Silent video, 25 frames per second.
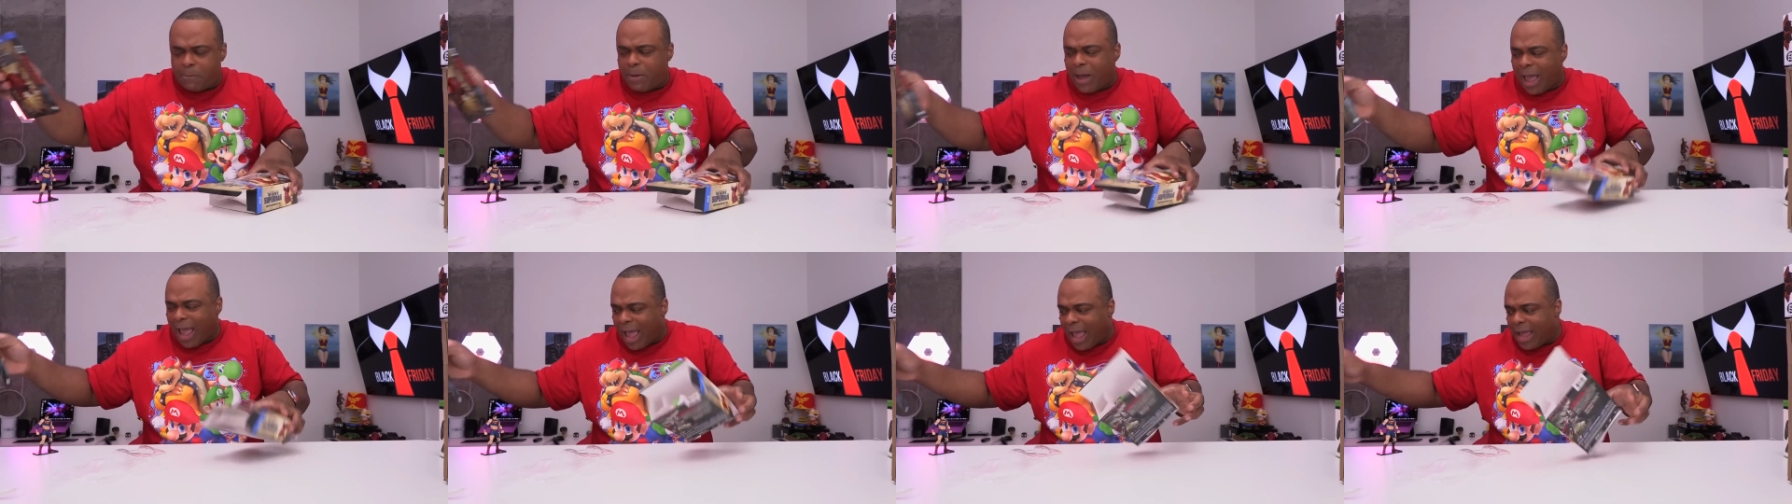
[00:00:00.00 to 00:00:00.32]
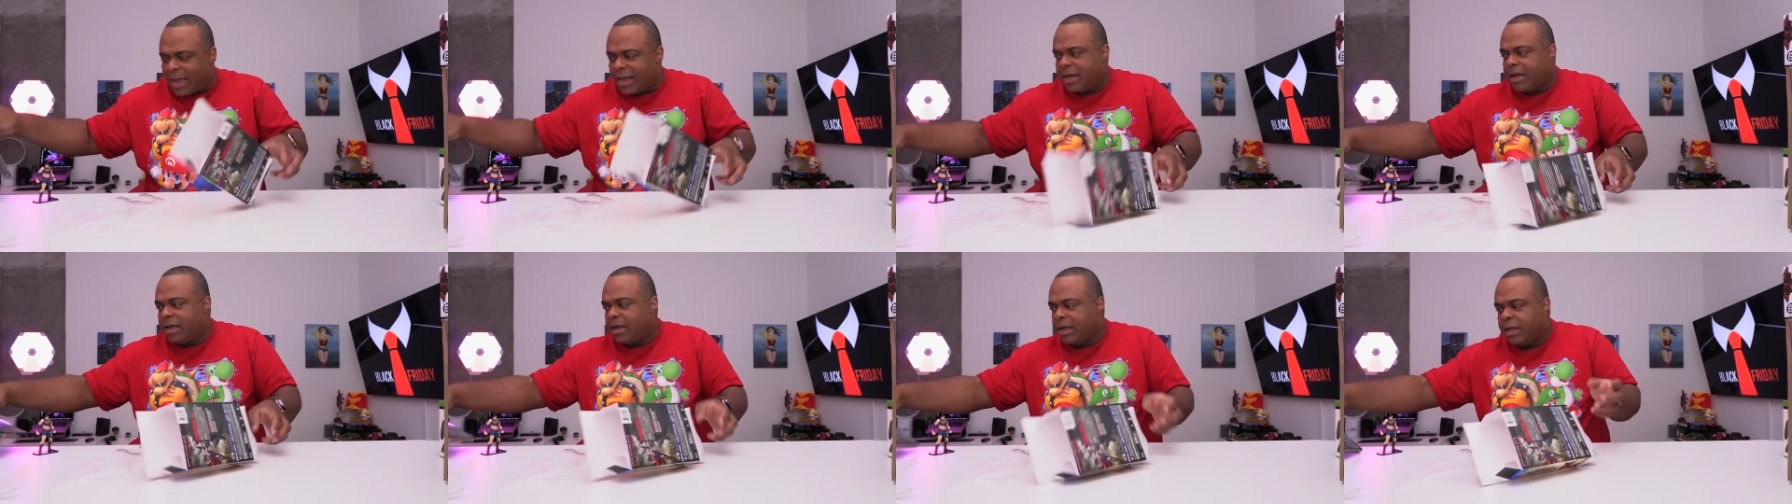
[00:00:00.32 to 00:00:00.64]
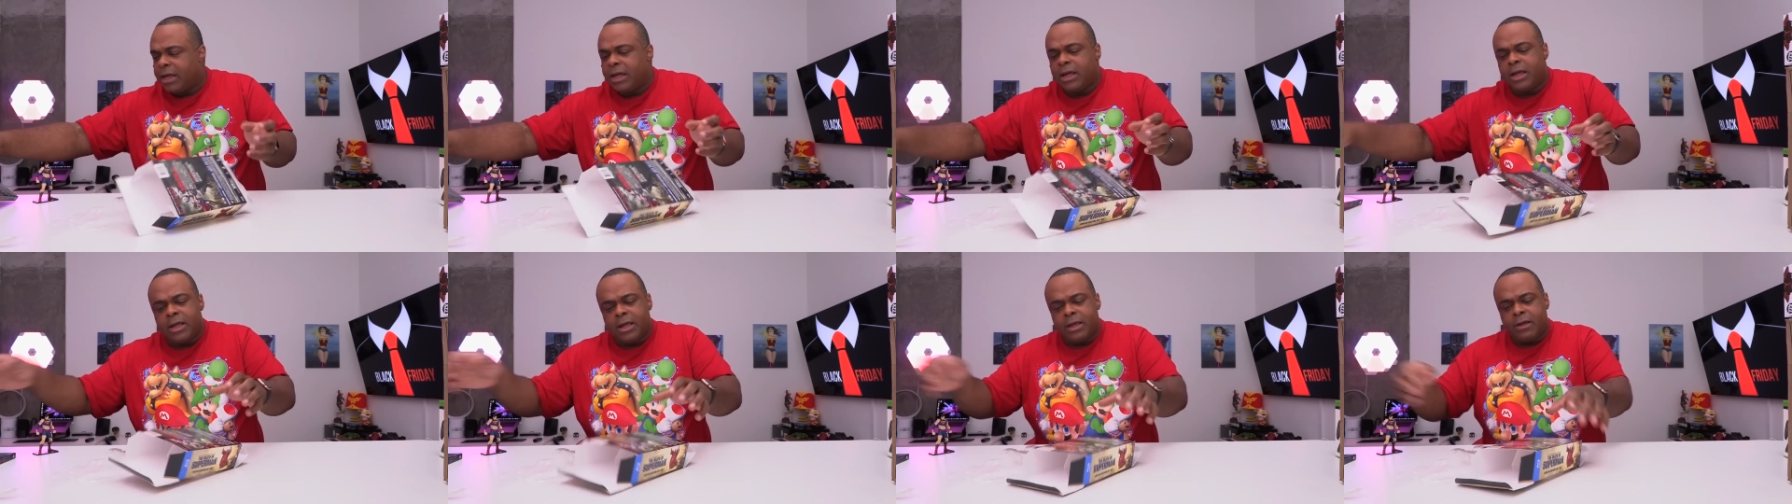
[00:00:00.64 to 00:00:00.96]
pack
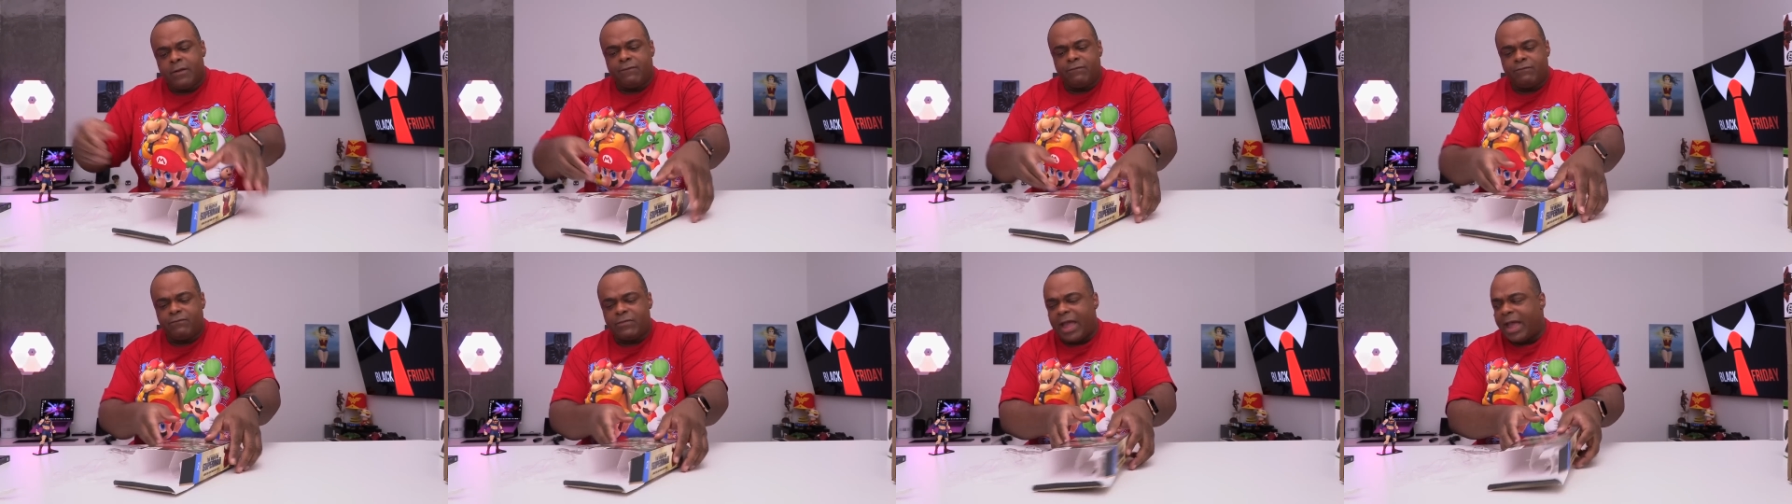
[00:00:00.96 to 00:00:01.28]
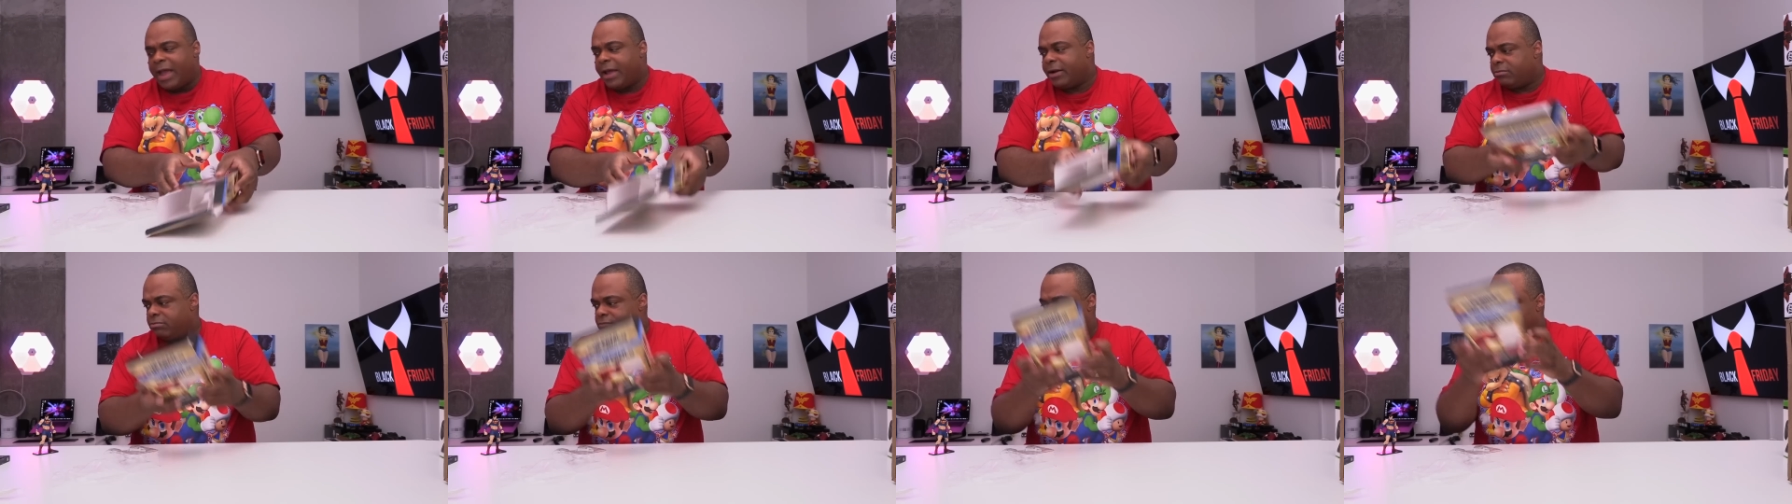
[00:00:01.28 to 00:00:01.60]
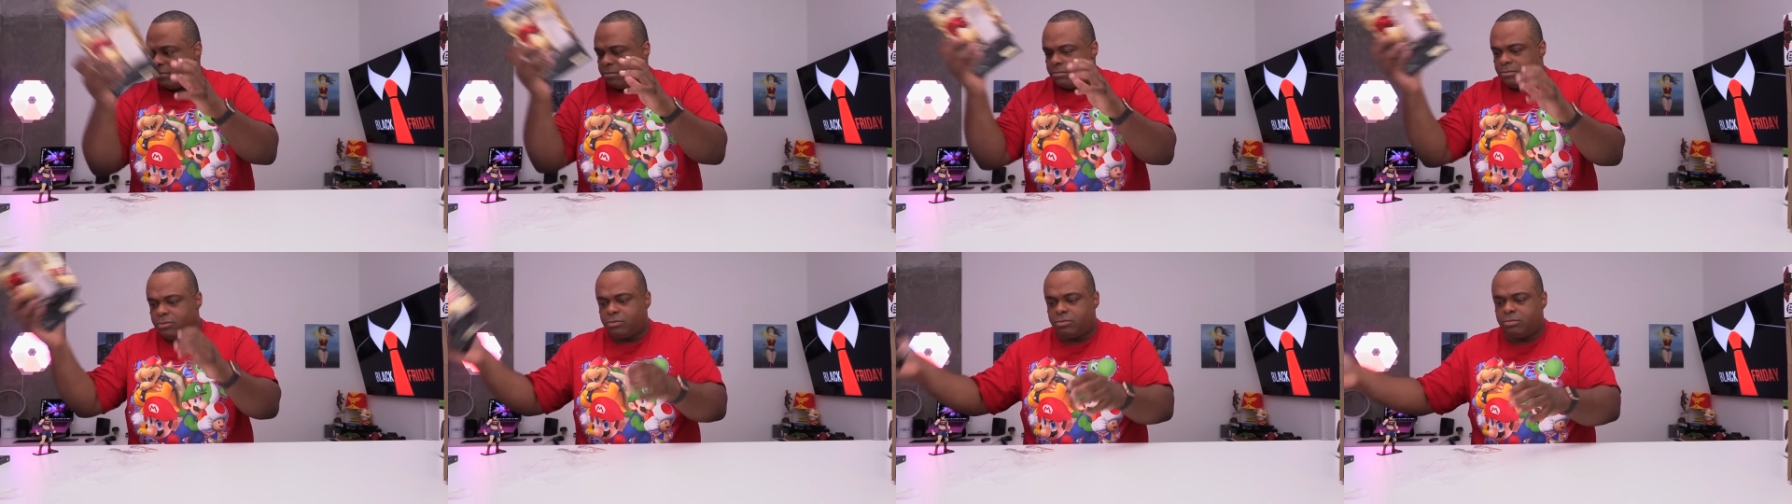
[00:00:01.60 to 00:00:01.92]
that
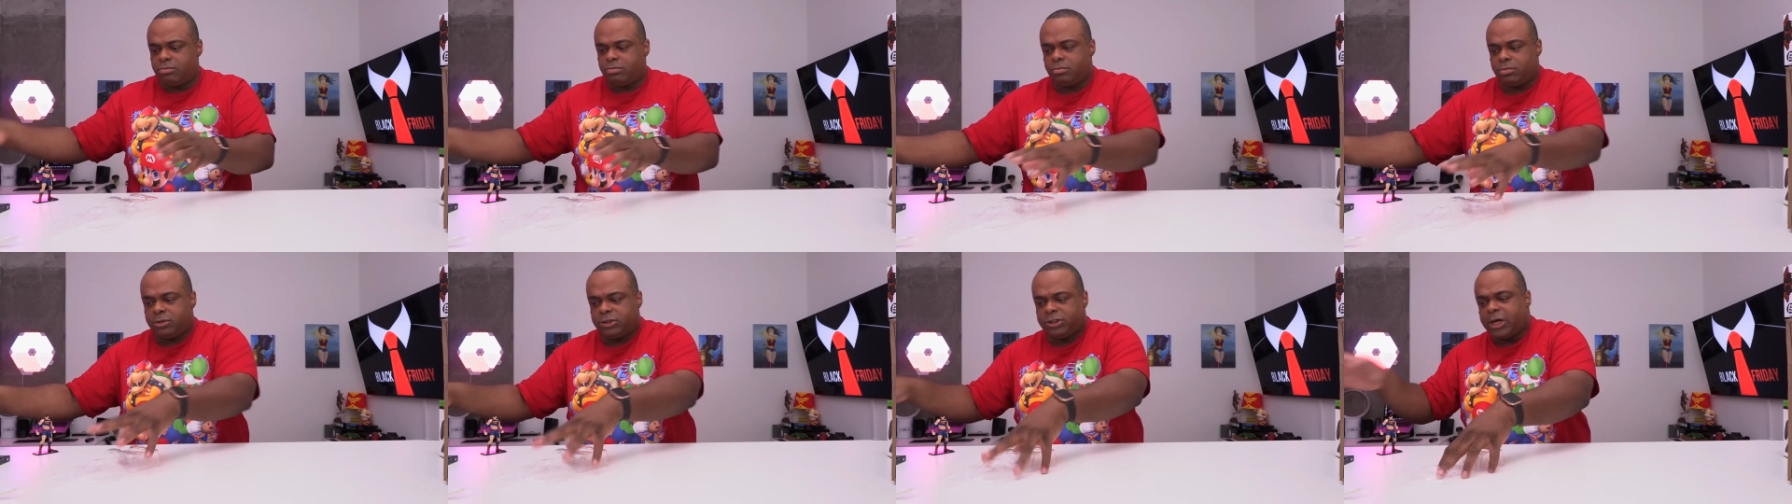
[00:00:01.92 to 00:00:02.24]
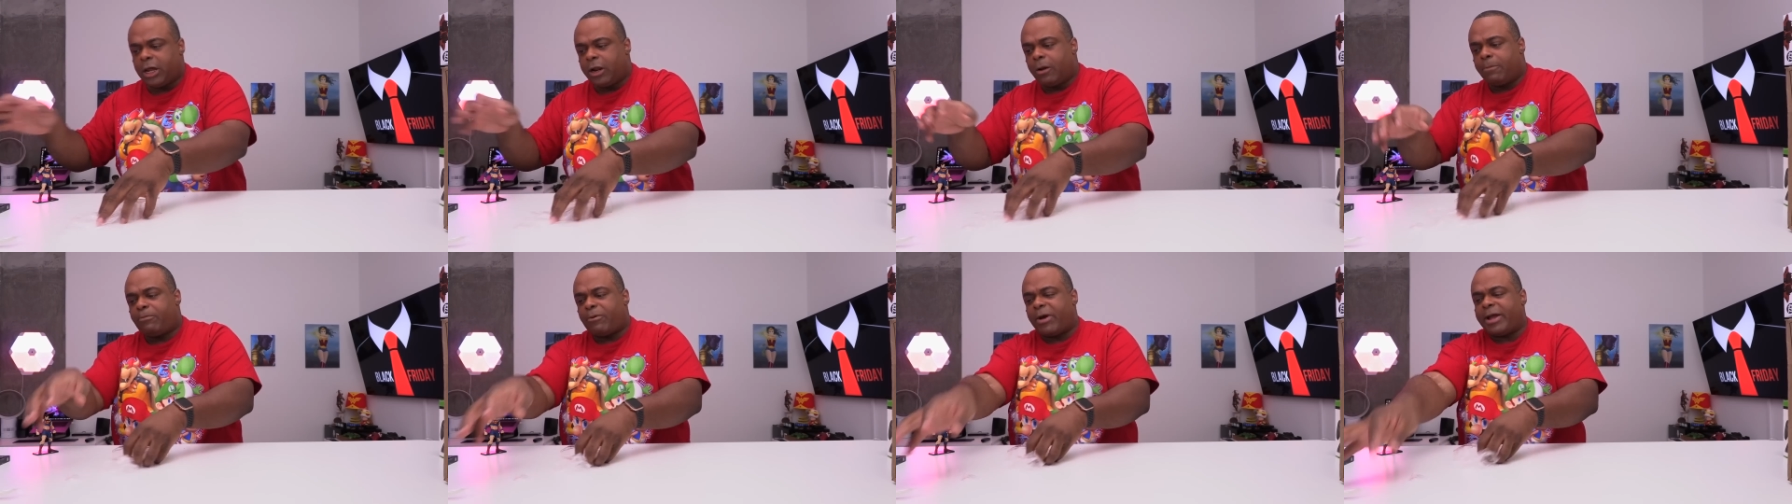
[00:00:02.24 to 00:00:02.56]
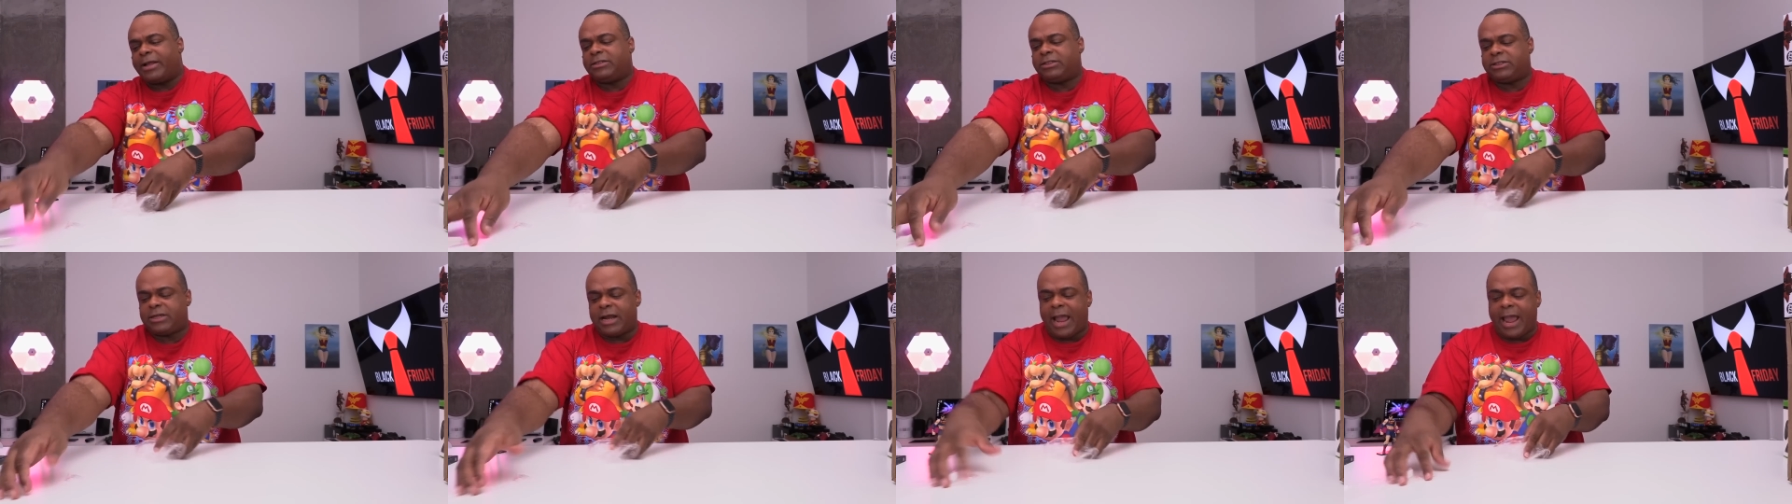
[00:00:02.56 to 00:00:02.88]

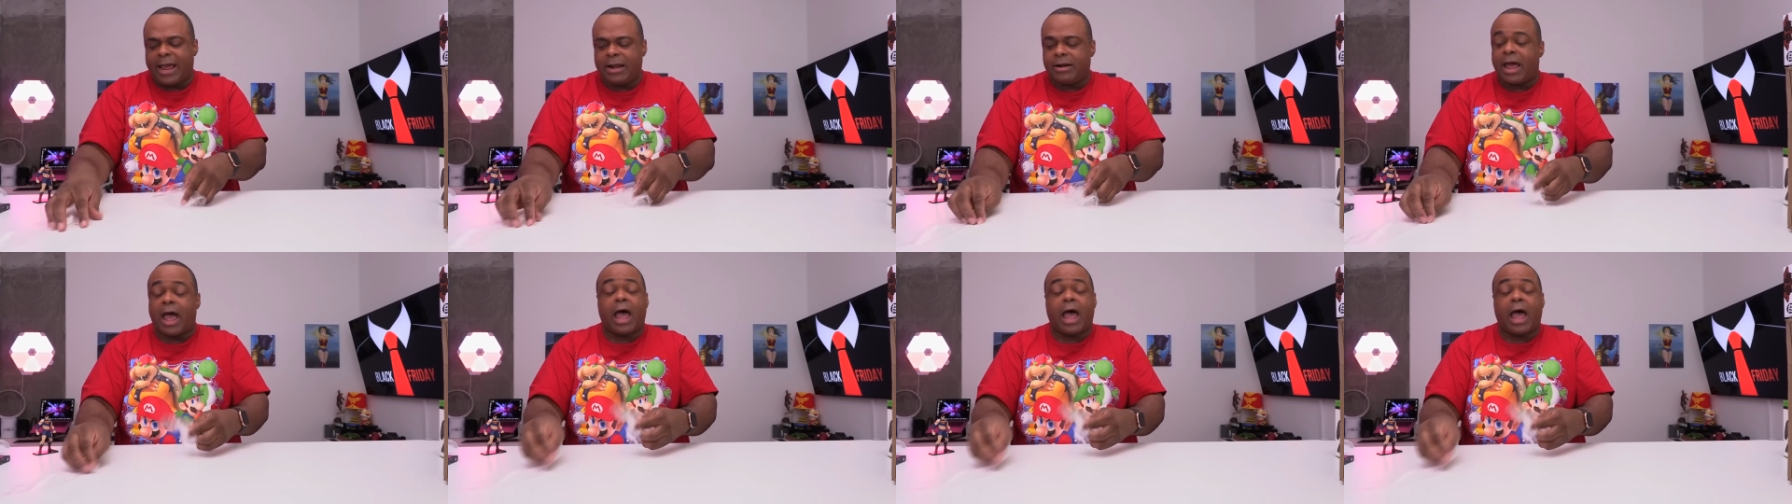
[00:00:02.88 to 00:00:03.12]
celebrates the, end.